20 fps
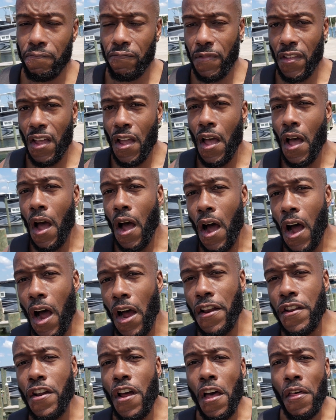
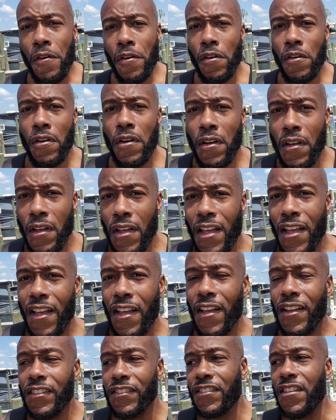Another
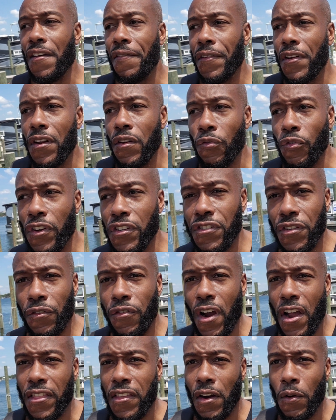dividend aristocrat that I
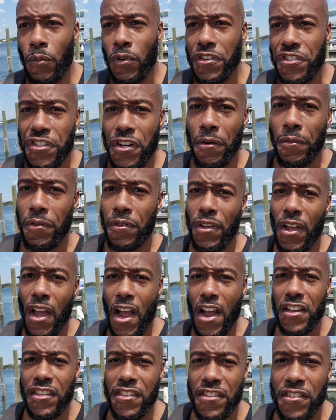want to share with you guys is
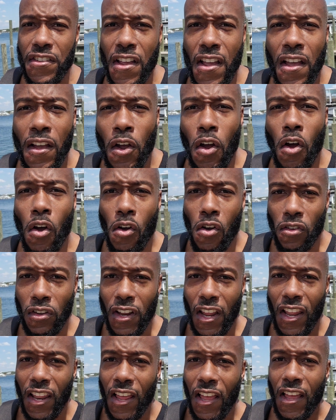called
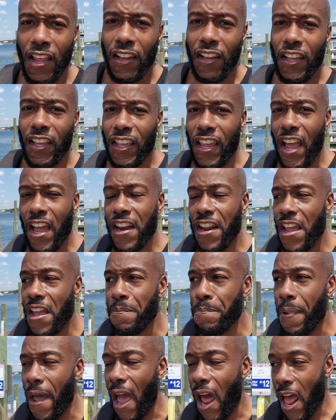Leggett and Platt.